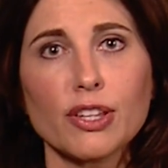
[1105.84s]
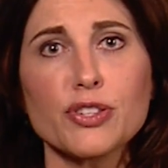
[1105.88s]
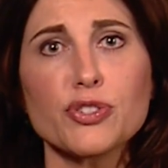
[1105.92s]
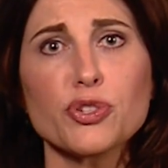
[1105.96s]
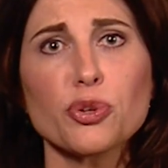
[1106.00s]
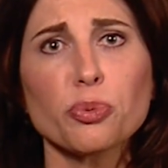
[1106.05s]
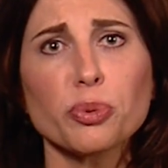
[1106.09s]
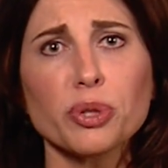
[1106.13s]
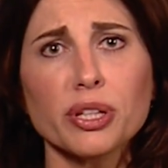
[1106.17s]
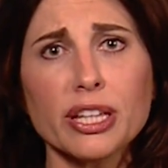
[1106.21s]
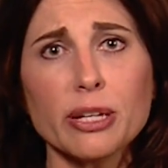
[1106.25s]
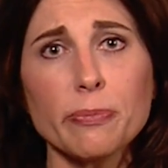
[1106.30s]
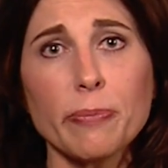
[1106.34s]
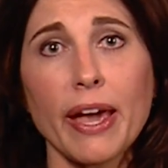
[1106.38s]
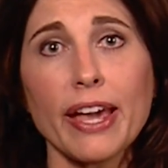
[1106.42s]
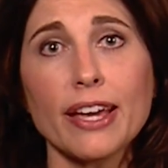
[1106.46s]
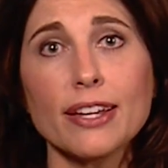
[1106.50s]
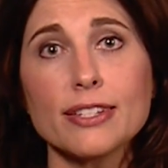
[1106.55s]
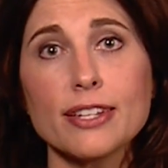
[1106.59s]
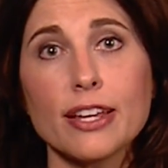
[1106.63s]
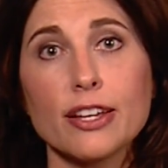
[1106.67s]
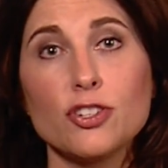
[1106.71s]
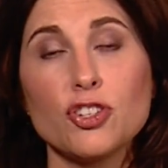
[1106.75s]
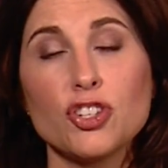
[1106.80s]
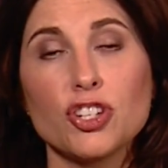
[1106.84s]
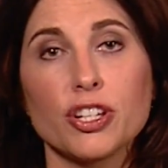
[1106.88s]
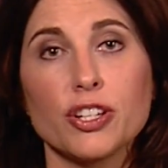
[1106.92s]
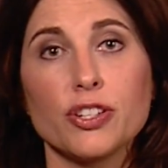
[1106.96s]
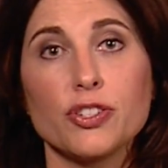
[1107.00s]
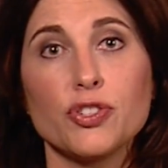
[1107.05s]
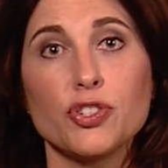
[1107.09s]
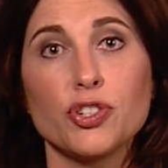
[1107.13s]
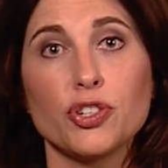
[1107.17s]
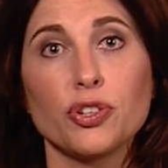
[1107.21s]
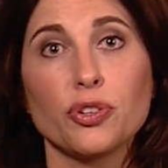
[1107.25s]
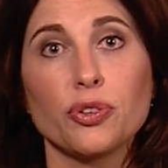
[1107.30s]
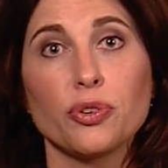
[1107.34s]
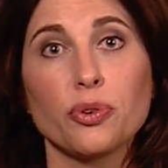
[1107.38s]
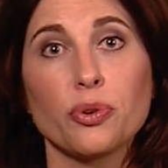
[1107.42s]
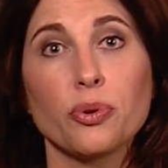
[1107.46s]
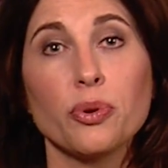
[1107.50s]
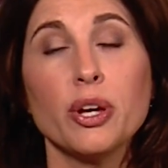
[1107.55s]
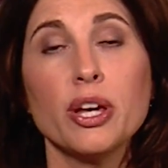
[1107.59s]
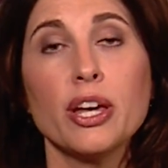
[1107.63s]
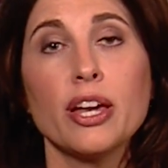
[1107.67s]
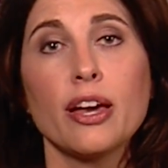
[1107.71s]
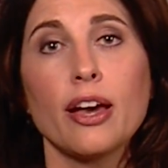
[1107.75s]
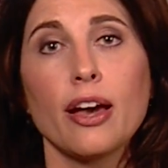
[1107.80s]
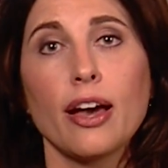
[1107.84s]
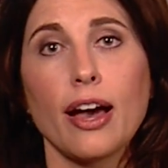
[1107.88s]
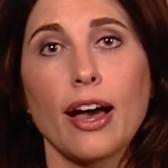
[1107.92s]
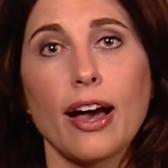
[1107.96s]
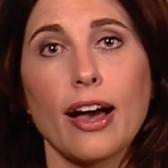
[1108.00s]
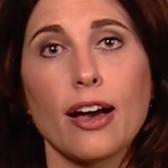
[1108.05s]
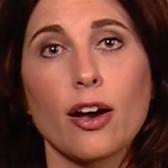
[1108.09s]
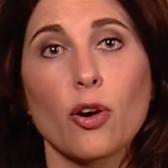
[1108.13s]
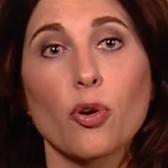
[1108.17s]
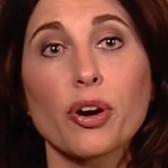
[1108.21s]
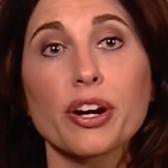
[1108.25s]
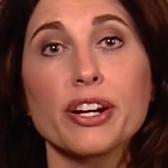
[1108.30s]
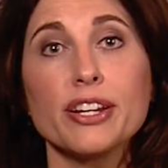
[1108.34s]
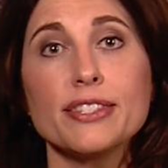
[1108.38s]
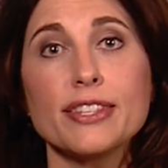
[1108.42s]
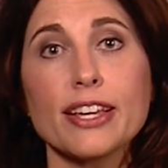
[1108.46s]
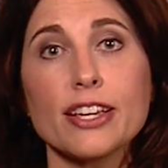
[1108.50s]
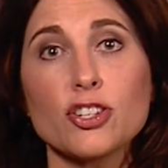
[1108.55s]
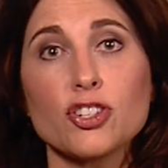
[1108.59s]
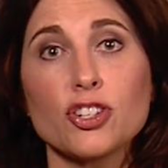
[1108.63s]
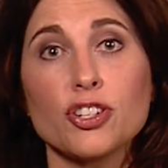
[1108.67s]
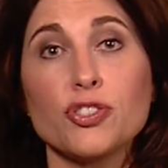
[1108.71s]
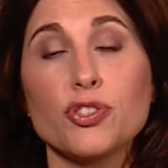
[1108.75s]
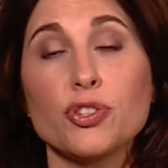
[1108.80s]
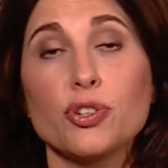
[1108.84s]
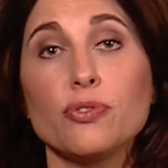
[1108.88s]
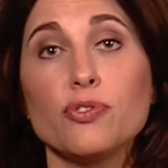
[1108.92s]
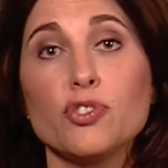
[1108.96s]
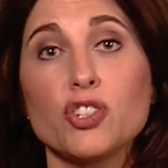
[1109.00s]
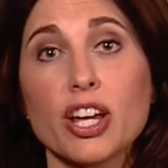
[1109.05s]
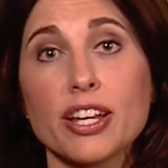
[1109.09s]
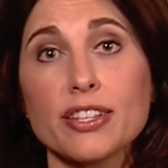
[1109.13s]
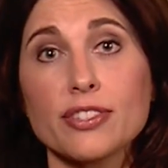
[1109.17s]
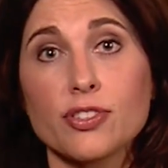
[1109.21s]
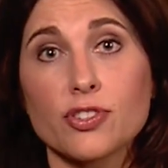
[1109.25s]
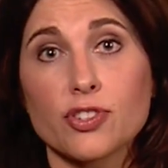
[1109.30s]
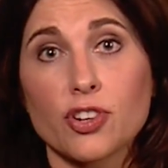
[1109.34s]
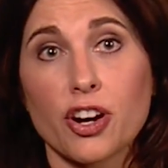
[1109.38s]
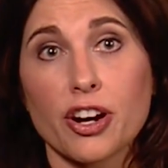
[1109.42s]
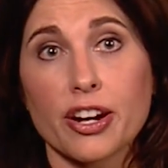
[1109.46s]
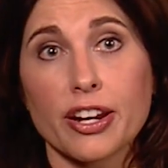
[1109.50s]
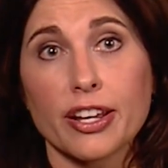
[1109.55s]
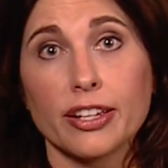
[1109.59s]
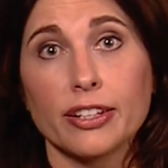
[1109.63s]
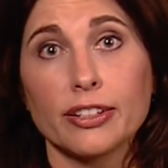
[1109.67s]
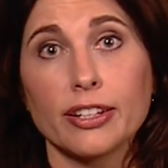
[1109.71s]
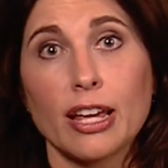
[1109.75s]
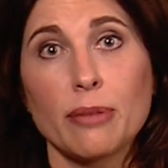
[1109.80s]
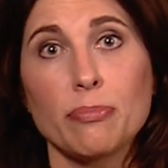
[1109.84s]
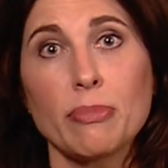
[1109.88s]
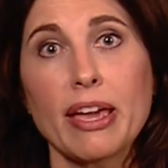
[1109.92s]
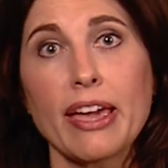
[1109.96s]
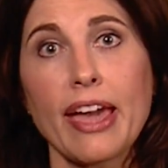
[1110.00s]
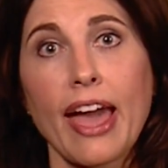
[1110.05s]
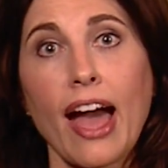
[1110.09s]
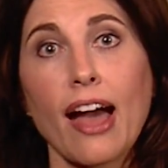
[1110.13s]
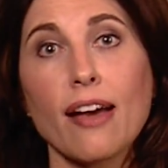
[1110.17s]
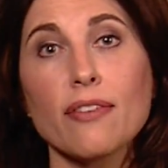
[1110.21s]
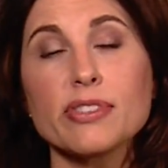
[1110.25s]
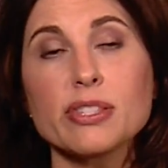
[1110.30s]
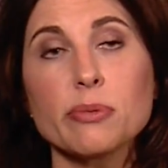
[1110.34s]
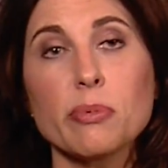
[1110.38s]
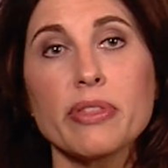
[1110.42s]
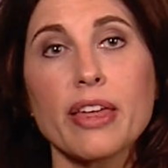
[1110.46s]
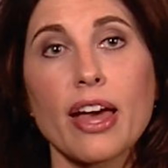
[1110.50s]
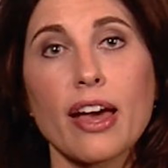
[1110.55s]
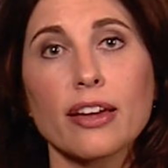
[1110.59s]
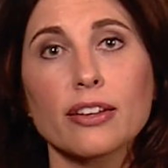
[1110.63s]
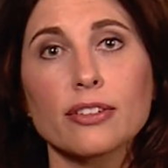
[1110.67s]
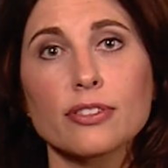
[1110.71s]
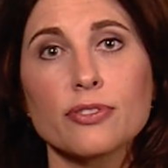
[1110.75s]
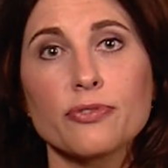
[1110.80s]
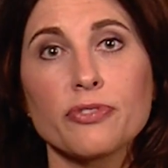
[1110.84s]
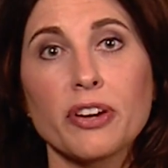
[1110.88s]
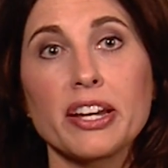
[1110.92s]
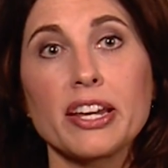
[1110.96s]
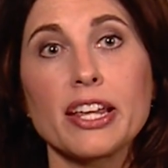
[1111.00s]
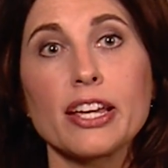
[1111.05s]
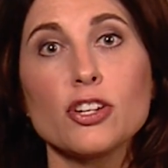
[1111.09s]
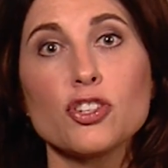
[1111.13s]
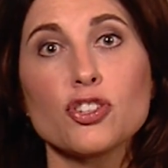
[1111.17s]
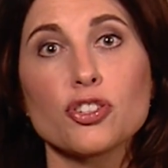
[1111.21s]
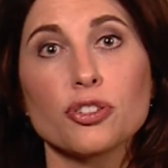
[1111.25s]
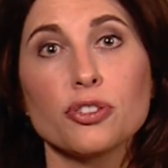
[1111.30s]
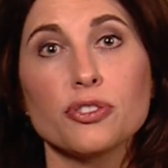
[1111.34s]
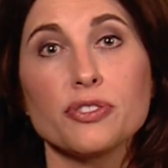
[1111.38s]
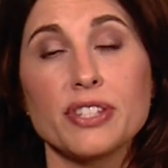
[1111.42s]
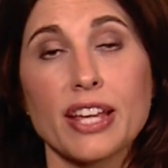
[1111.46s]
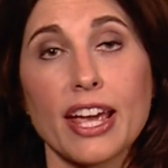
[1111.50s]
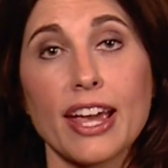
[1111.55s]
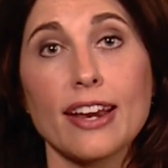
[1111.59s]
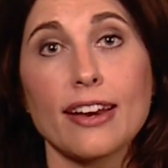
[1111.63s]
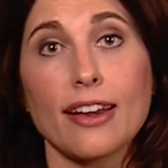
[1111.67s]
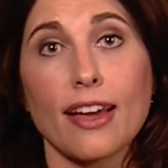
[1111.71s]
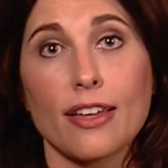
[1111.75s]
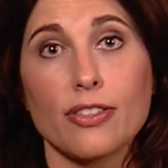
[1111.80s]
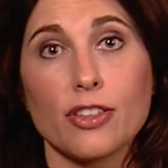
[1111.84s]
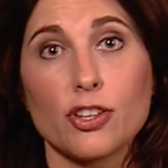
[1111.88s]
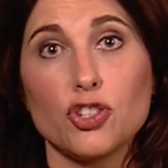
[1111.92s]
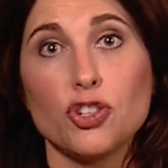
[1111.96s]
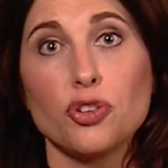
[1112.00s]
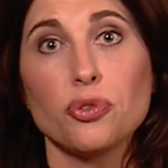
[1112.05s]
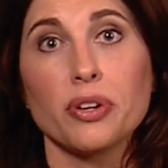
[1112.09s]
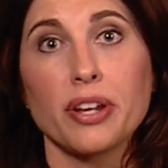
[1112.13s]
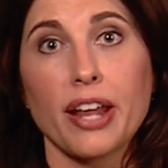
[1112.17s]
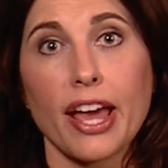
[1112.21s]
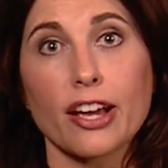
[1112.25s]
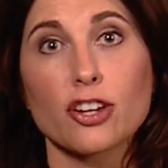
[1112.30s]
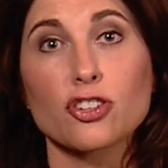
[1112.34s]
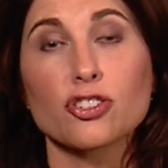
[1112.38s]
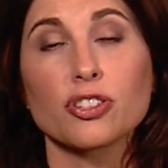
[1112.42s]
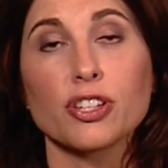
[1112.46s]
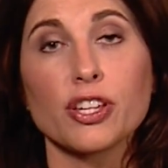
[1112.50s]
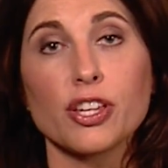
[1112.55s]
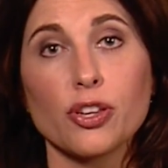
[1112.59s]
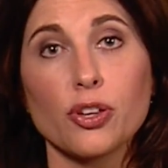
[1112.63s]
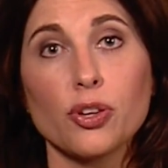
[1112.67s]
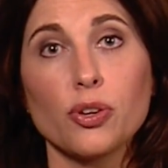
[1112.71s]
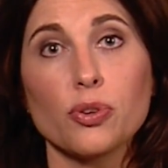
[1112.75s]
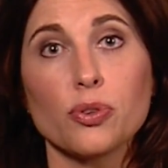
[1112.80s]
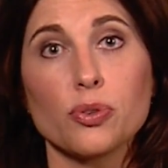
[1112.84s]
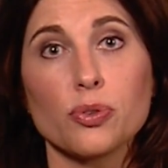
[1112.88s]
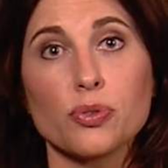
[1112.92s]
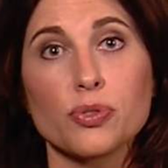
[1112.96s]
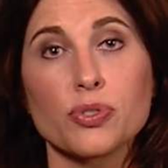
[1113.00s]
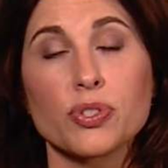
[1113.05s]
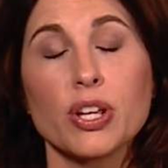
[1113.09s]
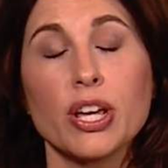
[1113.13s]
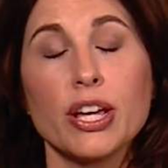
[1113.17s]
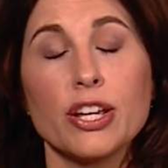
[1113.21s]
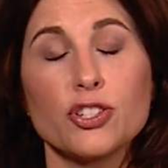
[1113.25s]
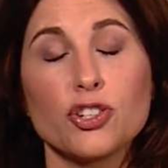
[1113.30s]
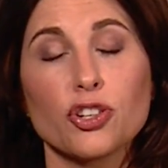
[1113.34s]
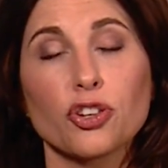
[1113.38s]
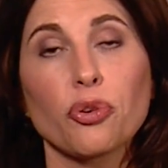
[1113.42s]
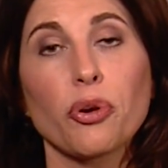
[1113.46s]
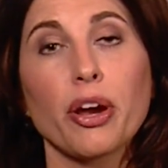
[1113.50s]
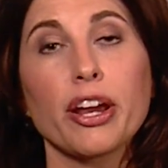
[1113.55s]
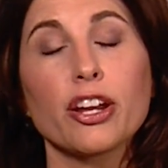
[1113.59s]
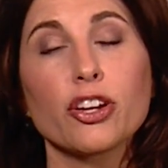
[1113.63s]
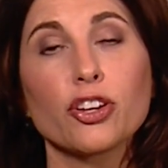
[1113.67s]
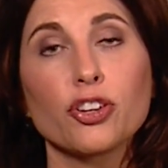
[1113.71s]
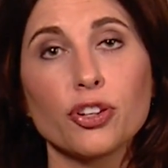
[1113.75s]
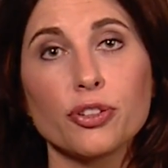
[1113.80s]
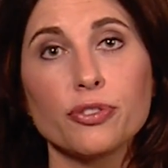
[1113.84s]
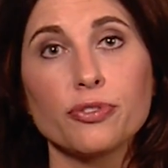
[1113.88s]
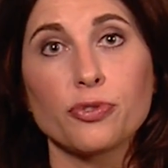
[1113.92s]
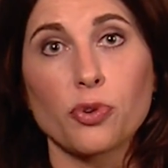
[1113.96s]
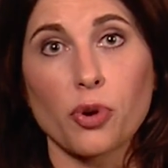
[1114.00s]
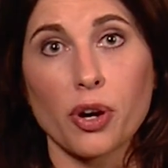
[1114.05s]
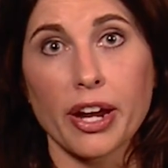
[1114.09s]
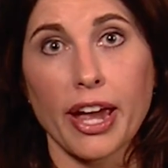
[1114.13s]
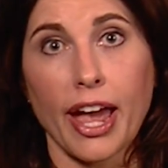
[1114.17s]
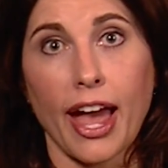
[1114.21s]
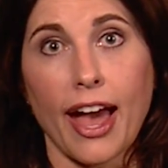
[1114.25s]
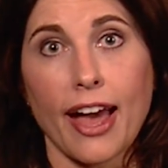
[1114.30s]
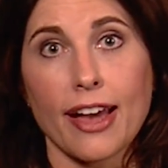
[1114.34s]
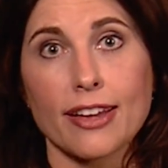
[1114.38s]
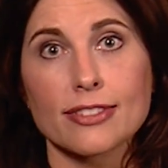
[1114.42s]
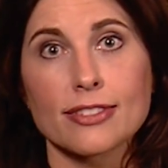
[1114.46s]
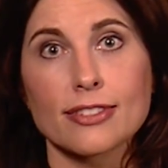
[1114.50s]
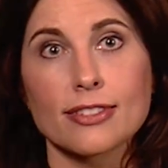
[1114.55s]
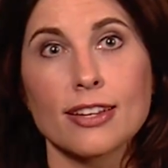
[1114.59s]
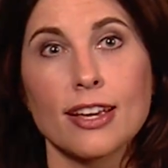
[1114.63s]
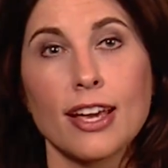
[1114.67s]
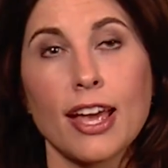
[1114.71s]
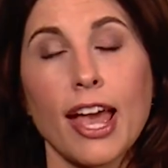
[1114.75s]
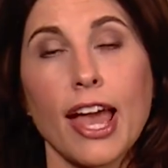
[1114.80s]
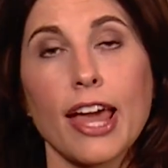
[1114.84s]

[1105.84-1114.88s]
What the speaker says: So really pay attention to organizations who just started and may have some of that financial data that you can actually use to create a good forecast